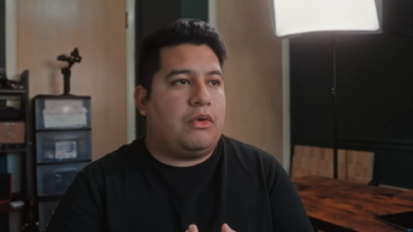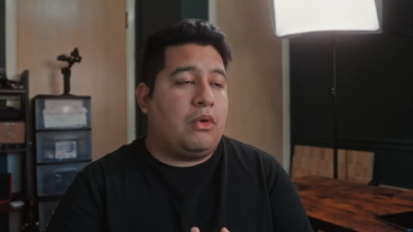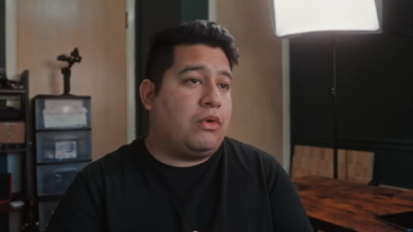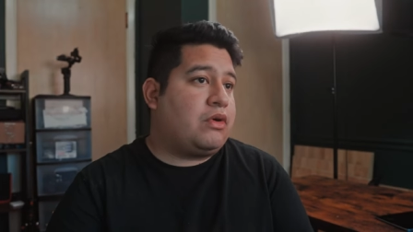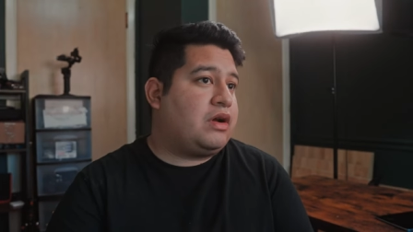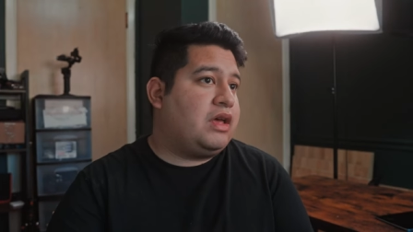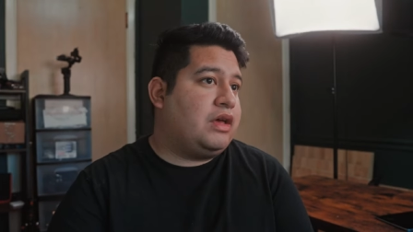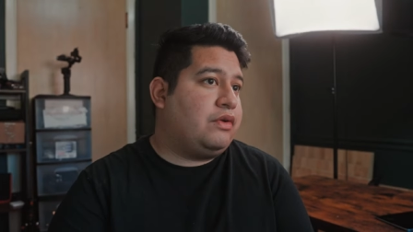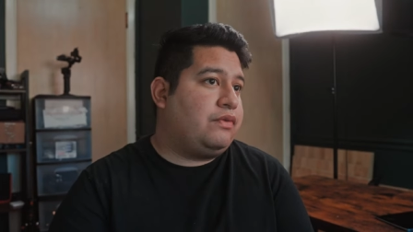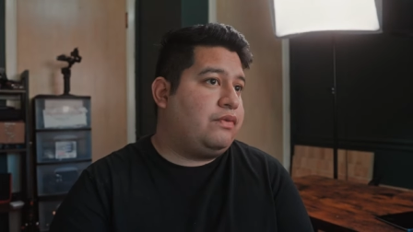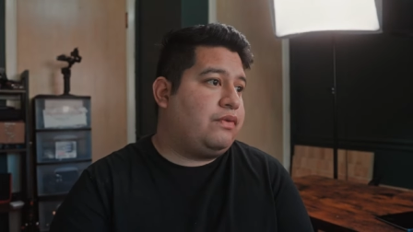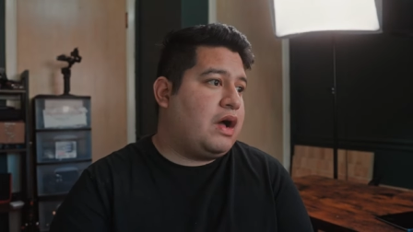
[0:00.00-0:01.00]
Or
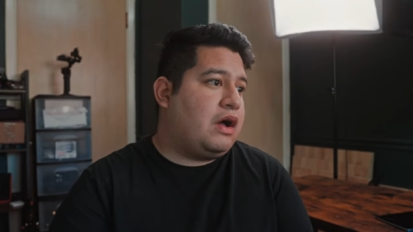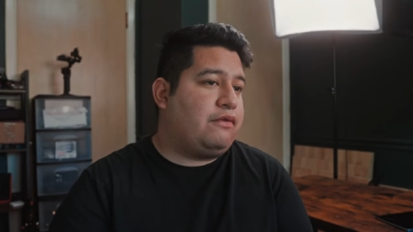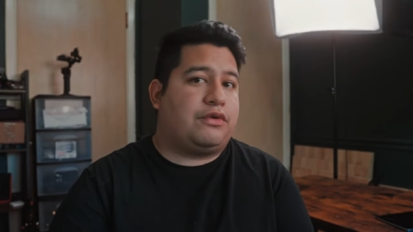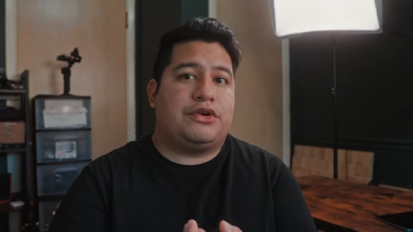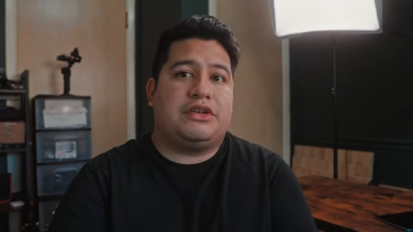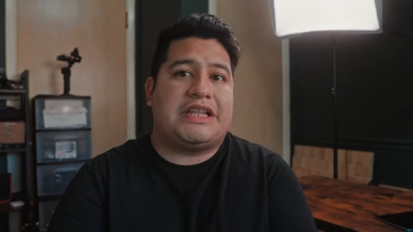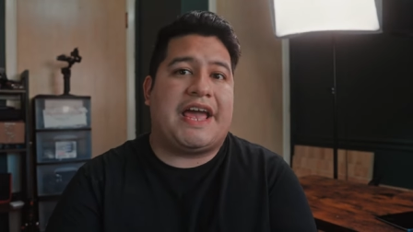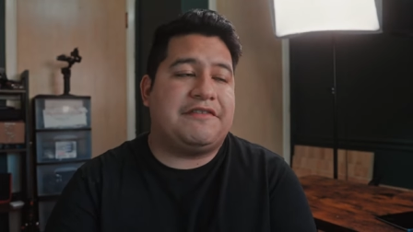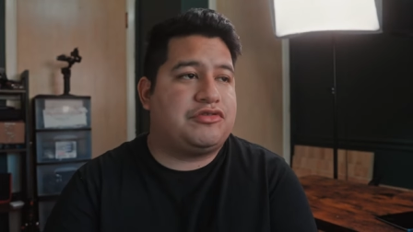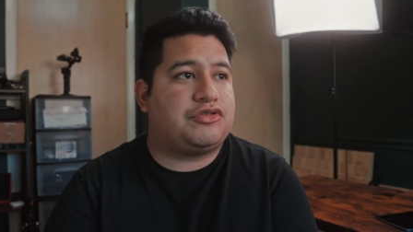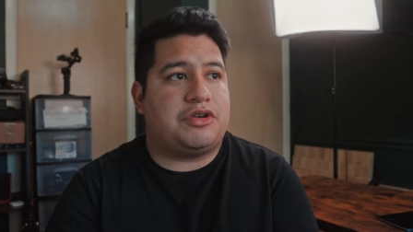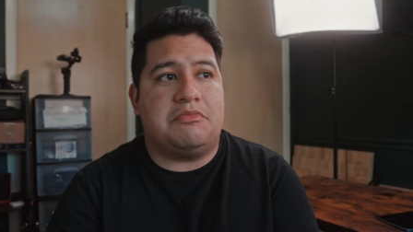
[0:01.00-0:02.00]
if uh, for your live
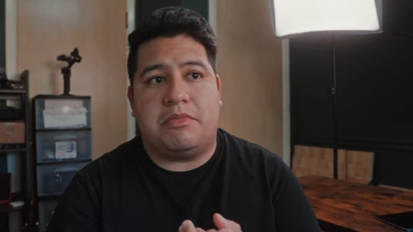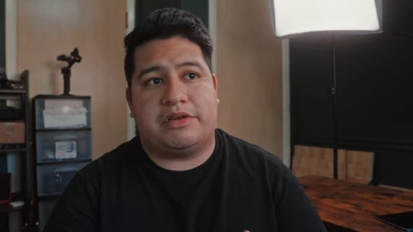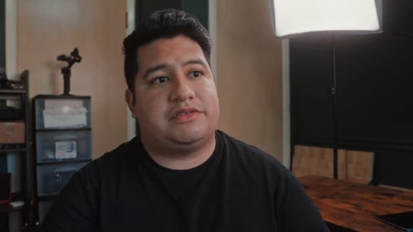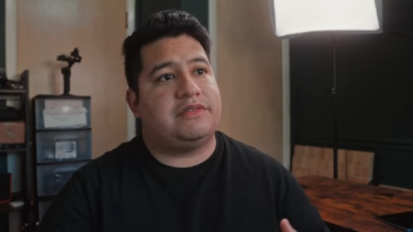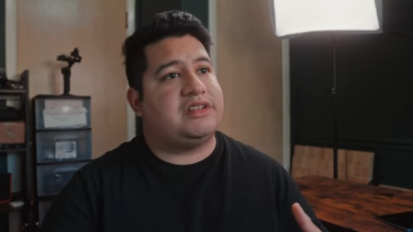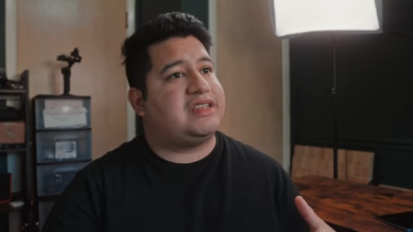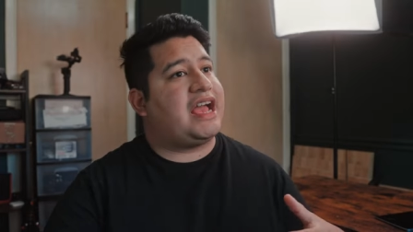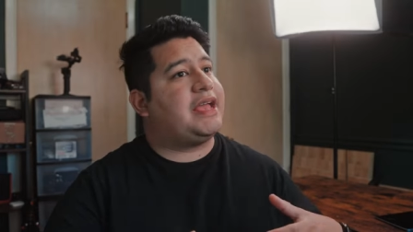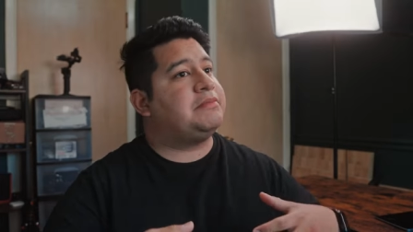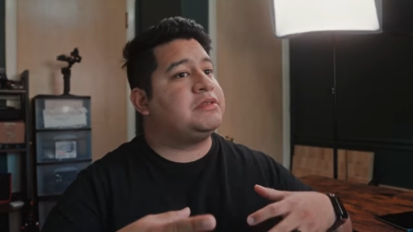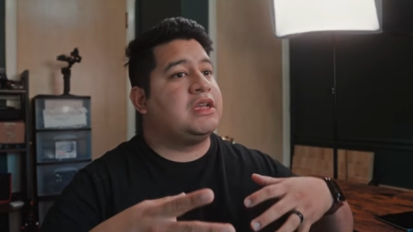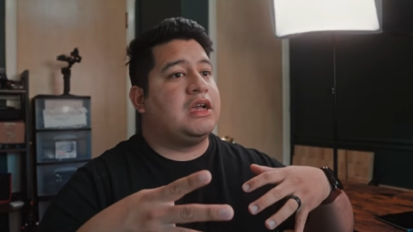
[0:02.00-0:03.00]
stream, most of the
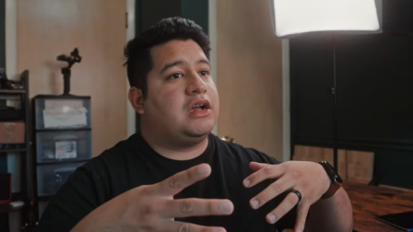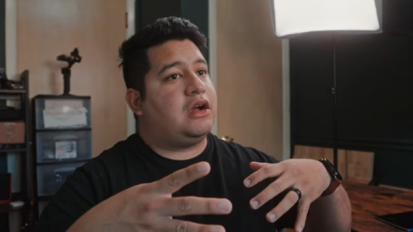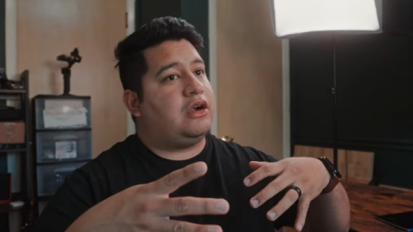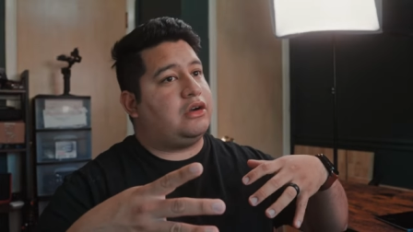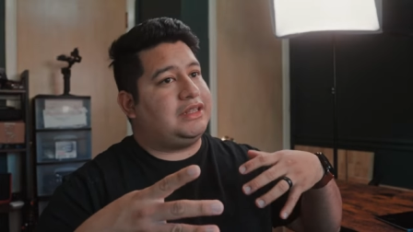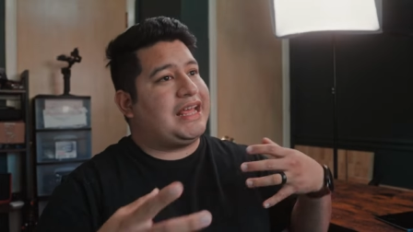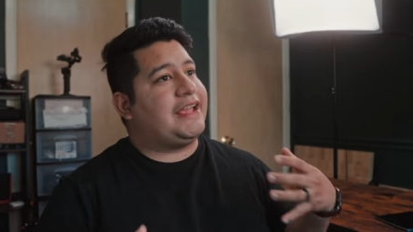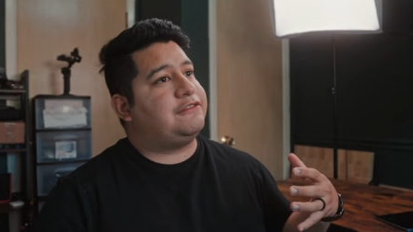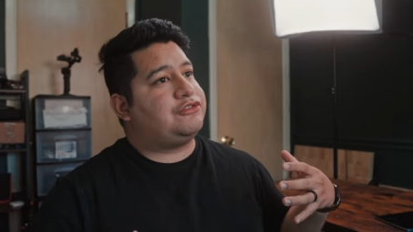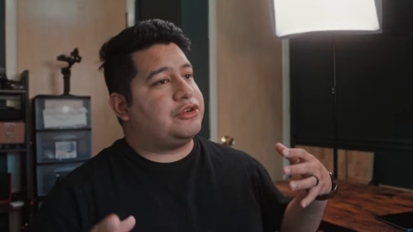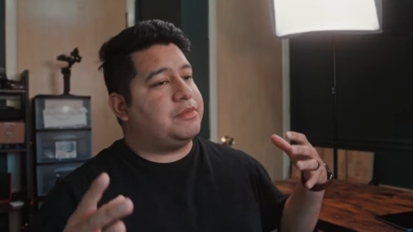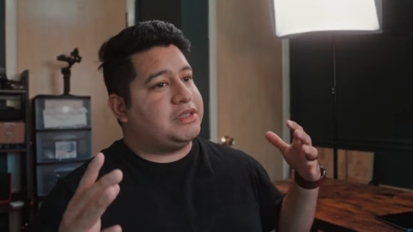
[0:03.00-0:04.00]
times our live
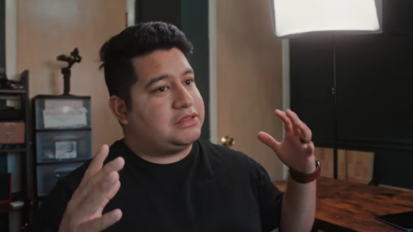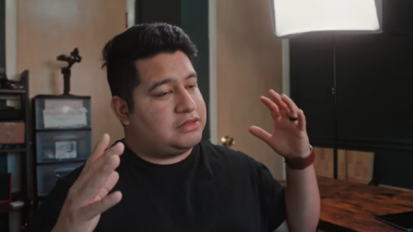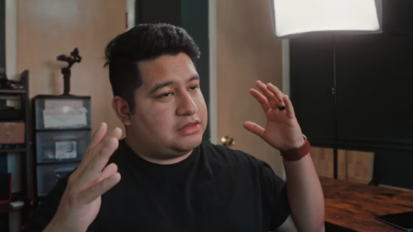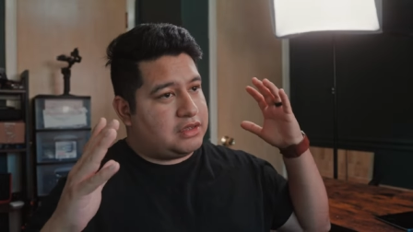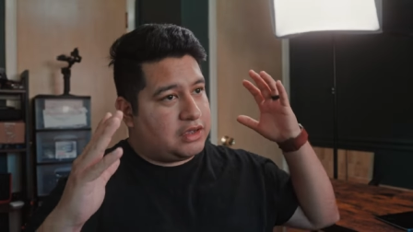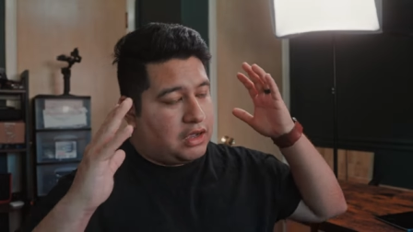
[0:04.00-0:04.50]
stream is